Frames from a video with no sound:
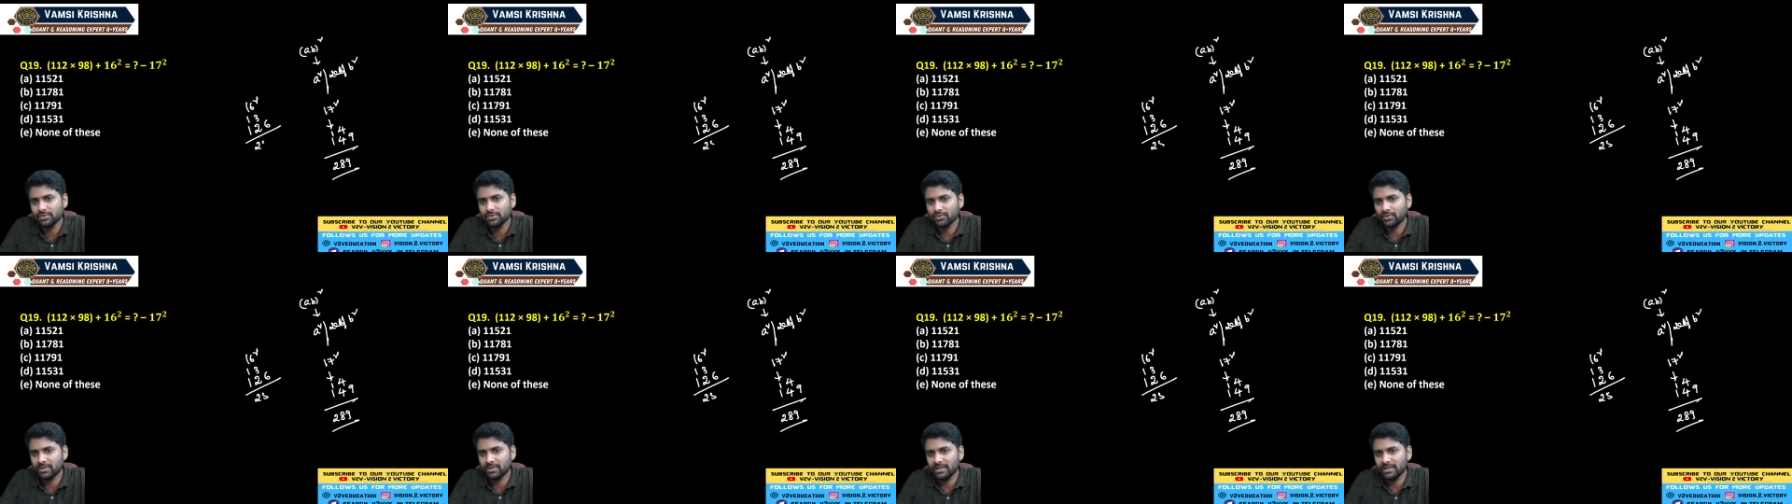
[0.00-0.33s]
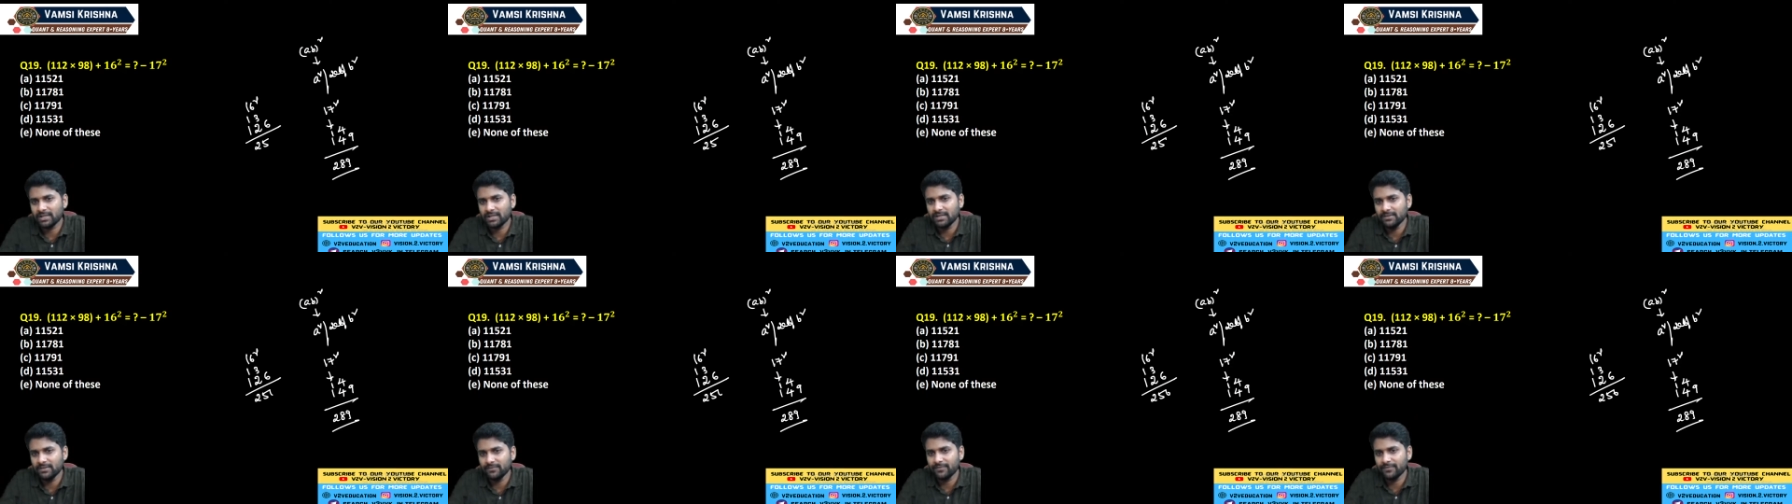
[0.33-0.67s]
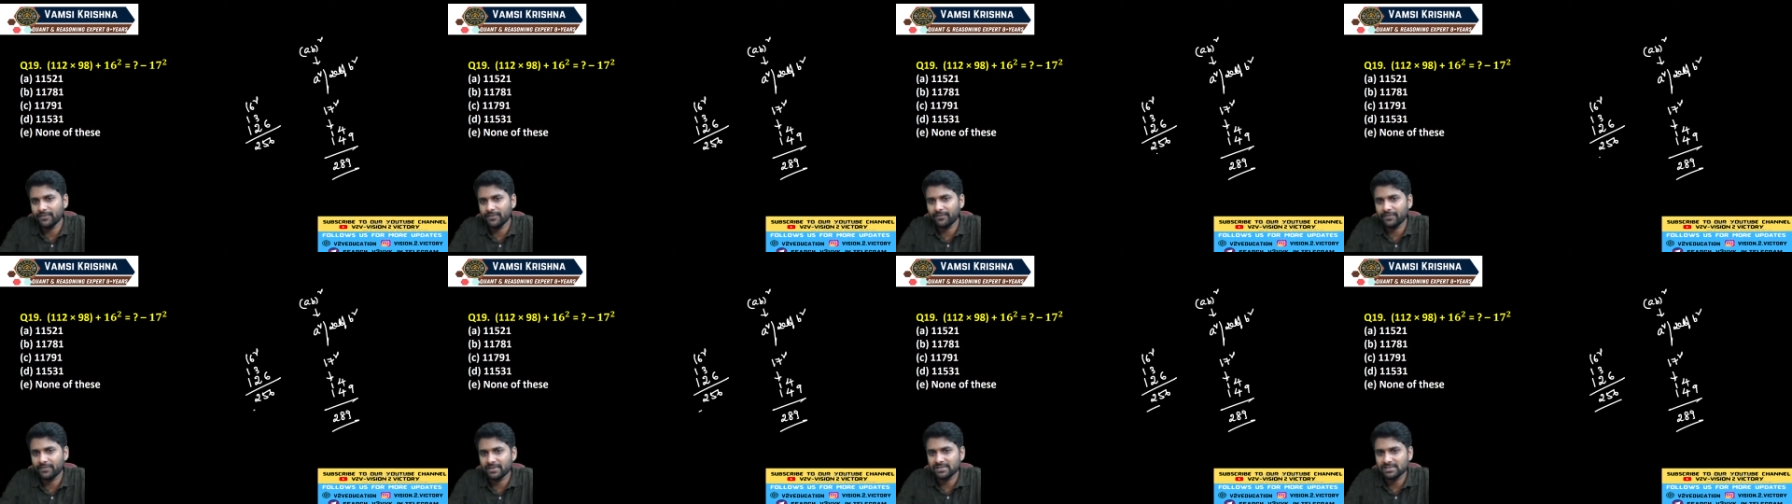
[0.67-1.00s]

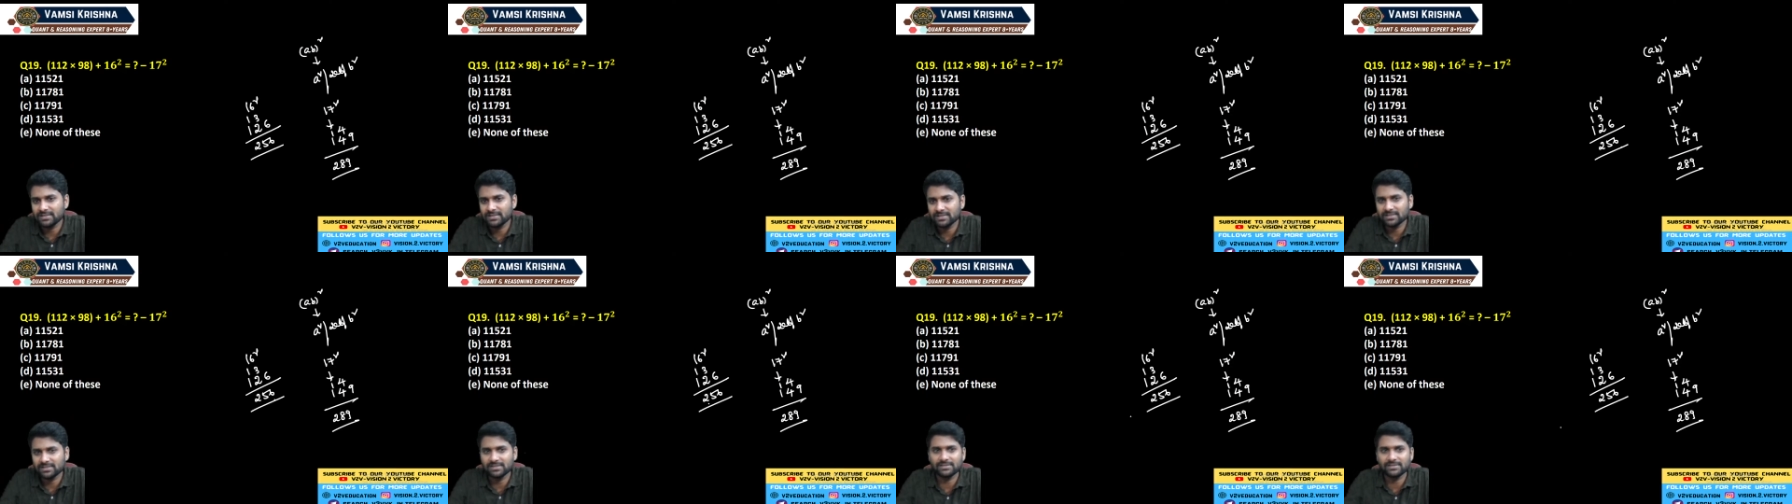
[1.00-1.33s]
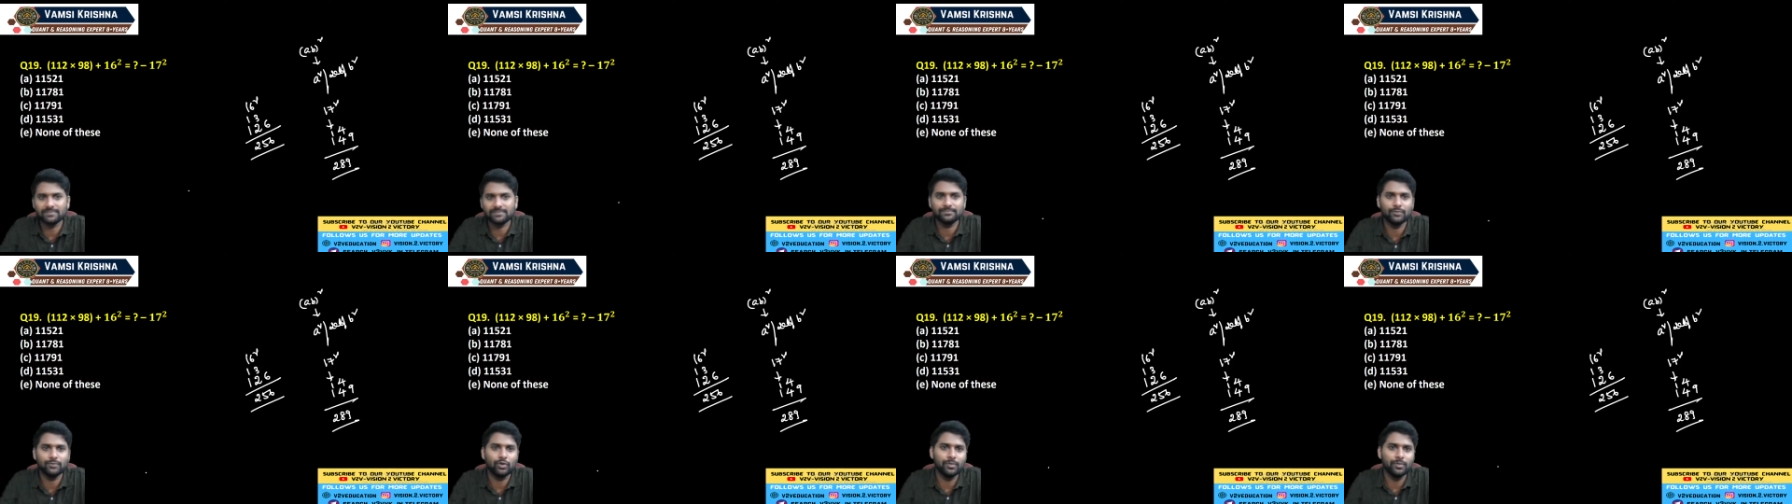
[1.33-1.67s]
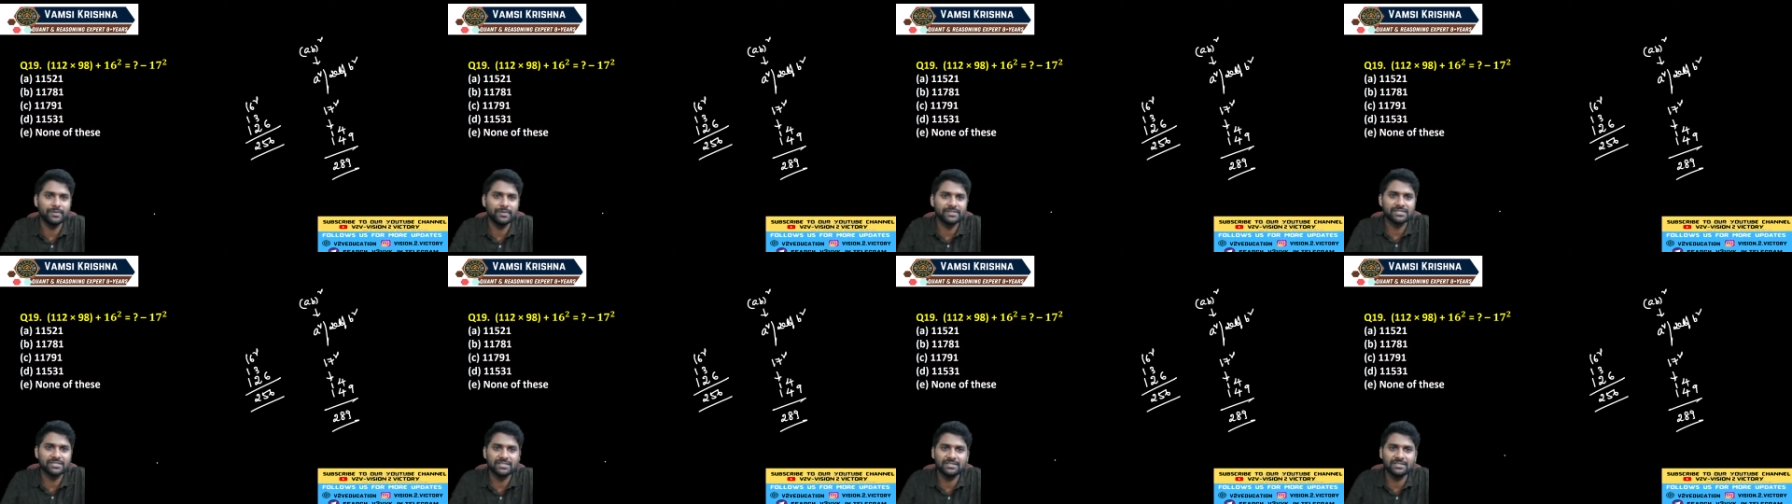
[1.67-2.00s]
256. Hope
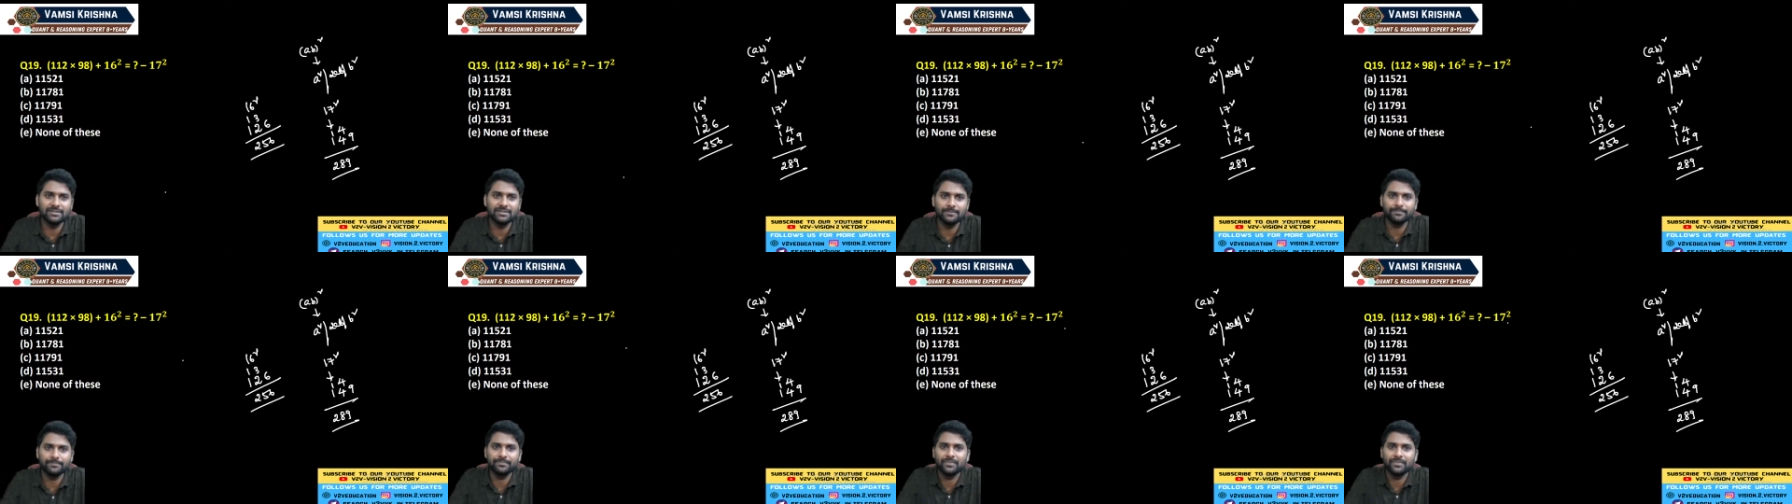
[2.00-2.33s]
it's clear.